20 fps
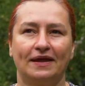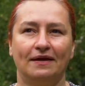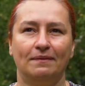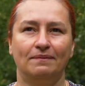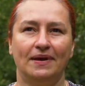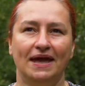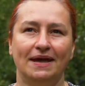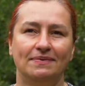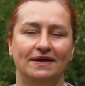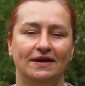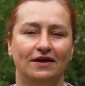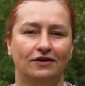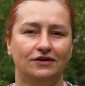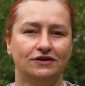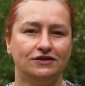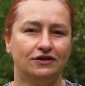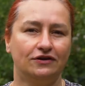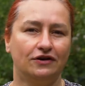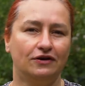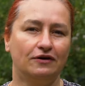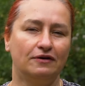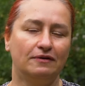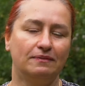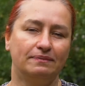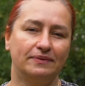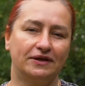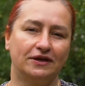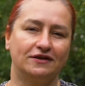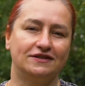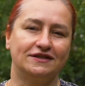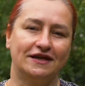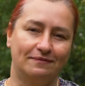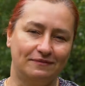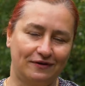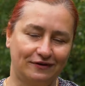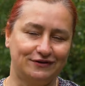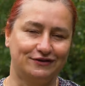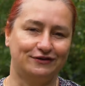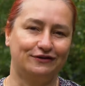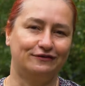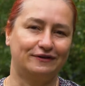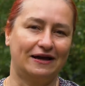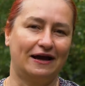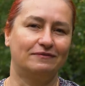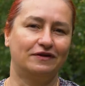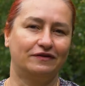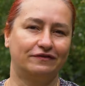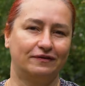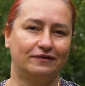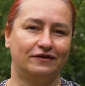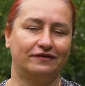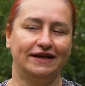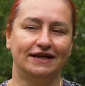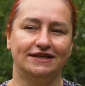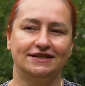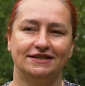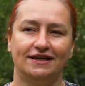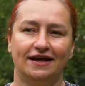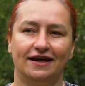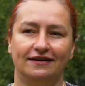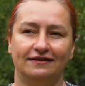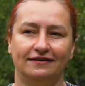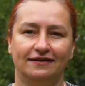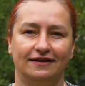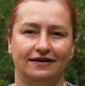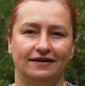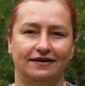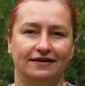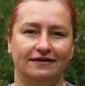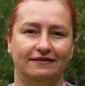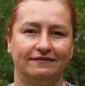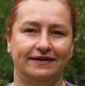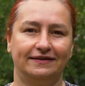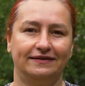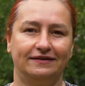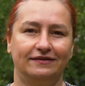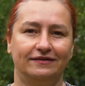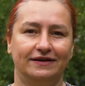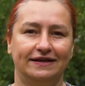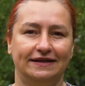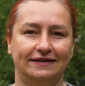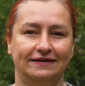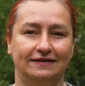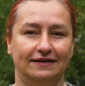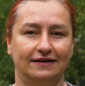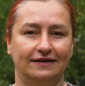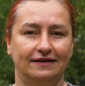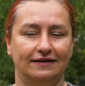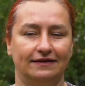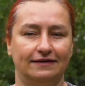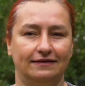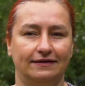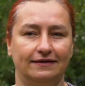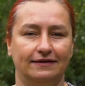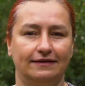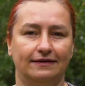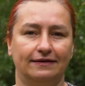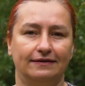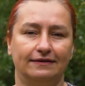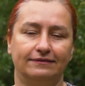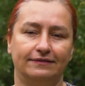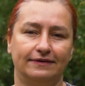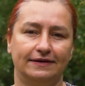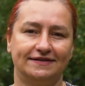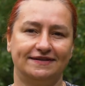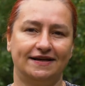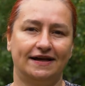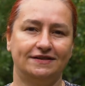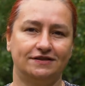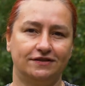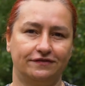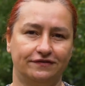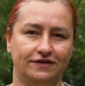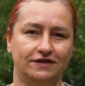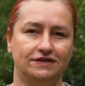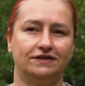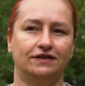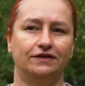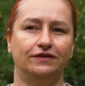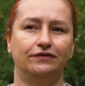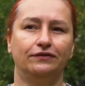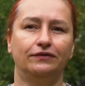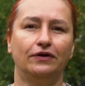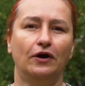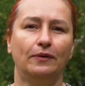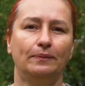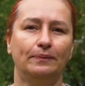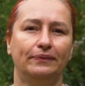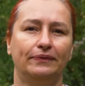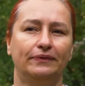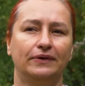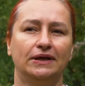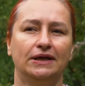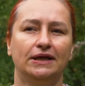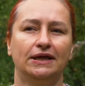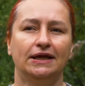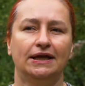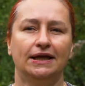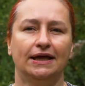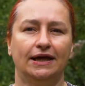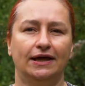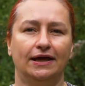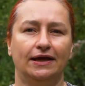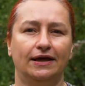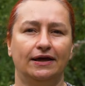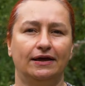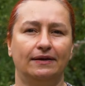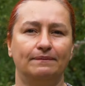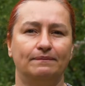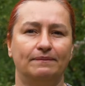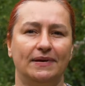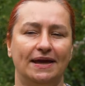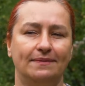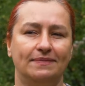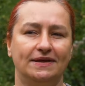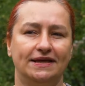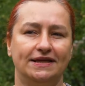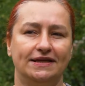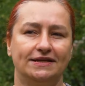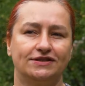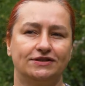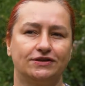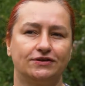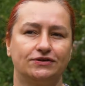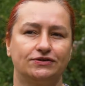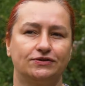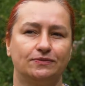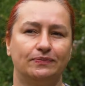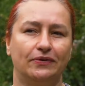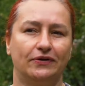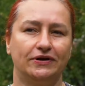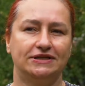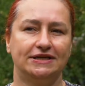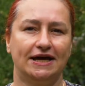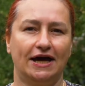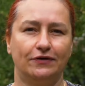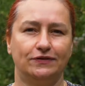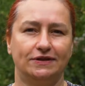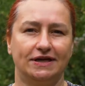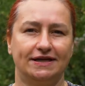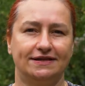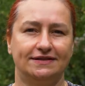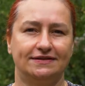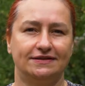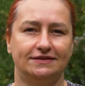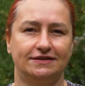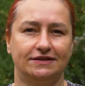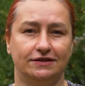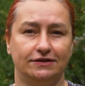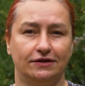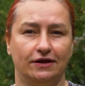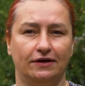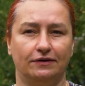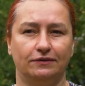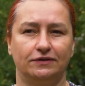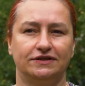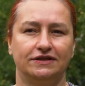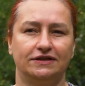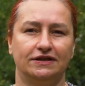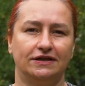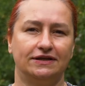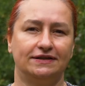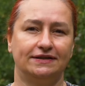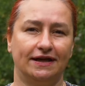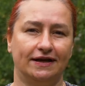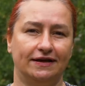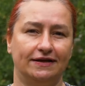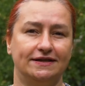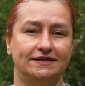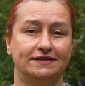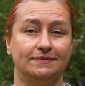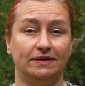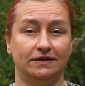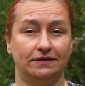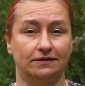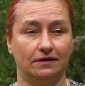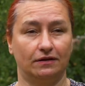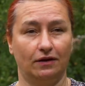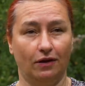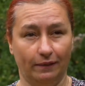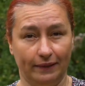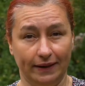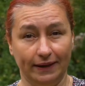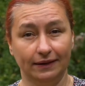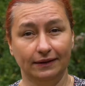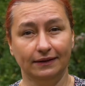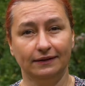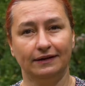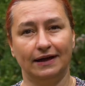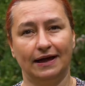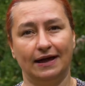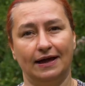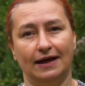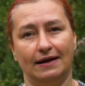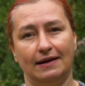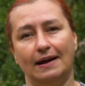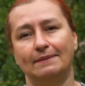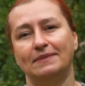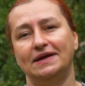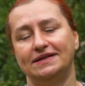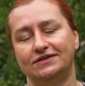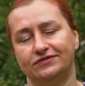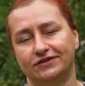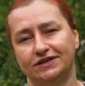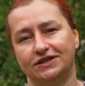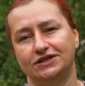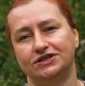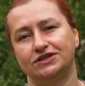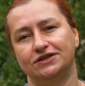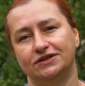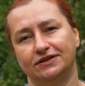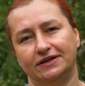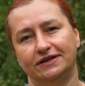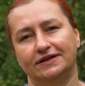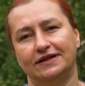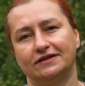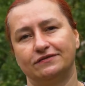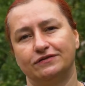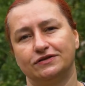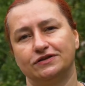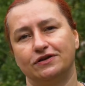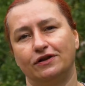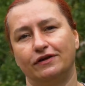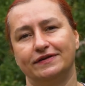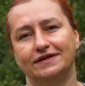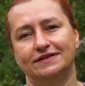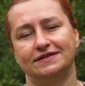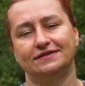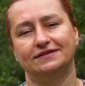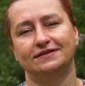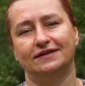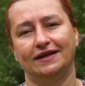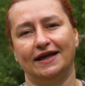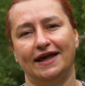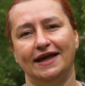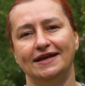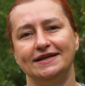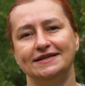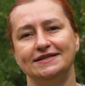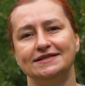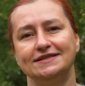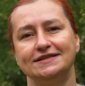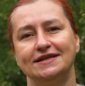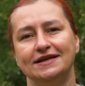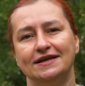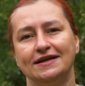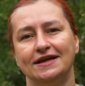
Maybe also because I'm also coming from Croatia, and when you look at the results of Eastern Europe, maybe it's good to point out that the turnout there is a bit lower. I mean, traditionally that was always the case.